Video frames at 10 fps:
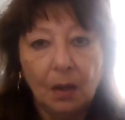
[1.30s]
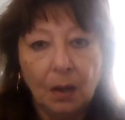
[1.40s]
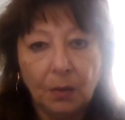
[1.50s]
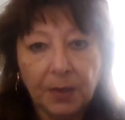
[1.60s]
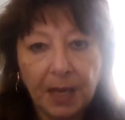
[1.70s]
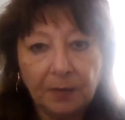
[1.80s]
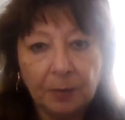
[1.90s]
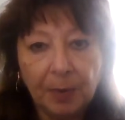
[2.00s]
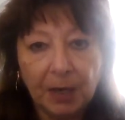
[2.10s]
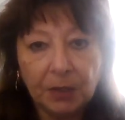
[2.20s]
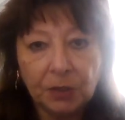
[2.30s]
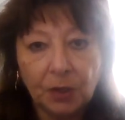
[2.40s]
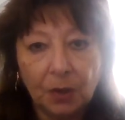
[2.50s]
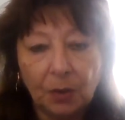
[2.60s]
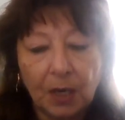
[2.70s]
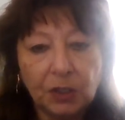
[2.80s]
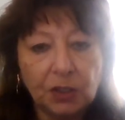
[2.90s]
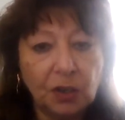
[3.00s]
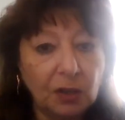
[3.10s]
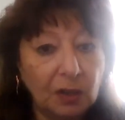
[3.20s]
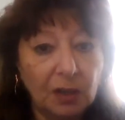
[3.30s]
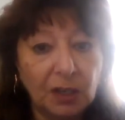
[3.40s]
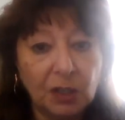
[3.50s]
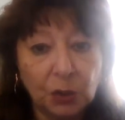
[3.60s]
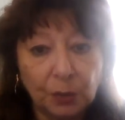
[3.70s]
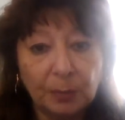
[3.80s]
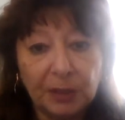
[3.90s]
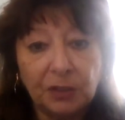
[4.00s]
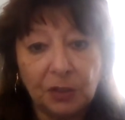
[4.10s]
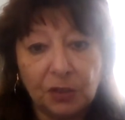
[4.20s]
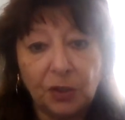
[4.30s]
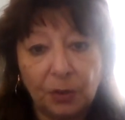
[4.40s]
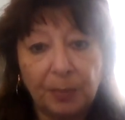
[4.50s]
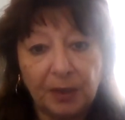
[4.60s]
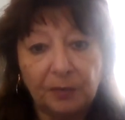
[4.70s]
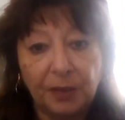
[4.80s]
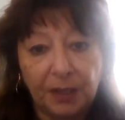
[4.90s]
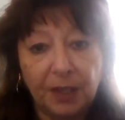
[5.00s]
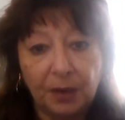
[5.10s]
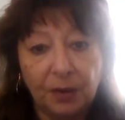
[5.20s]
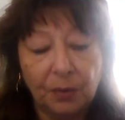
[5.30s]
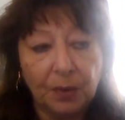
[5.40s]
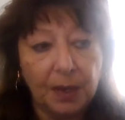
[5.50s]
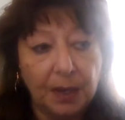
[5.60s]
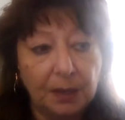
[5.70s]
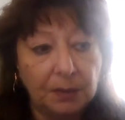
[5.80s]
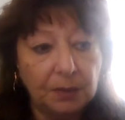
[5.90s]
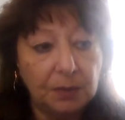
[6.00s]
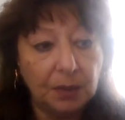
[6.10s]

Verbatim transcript: Okay, everybody, so I just heard an extremely disturbing video, and